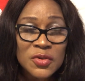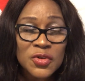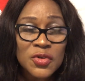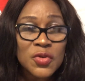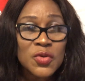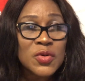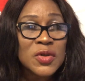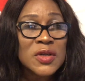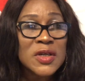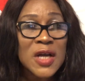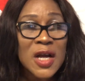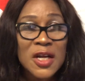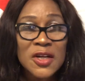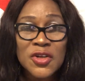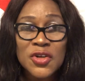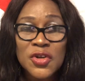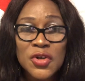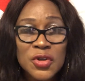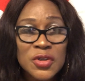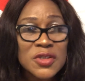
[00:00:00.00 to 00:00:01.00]
You
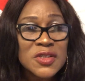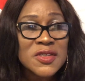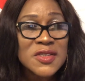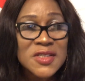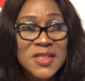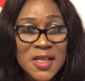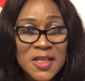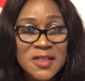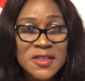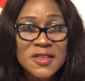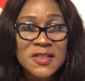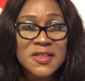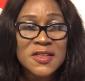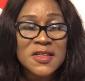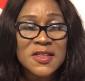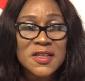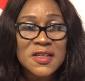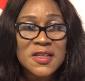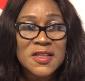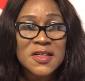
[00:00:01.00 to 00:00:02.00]
cannot change
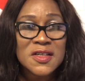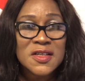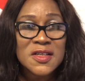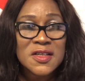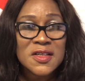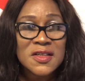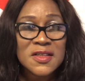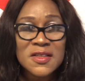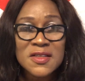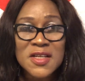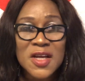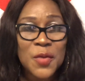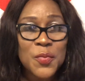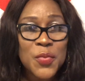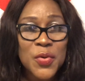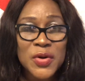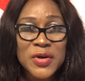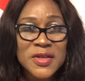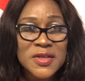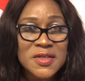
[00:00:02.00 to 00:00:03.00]
their
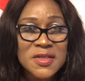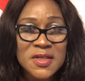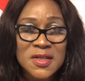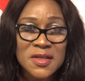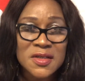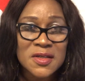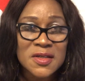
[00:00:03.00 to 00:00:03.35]
policy.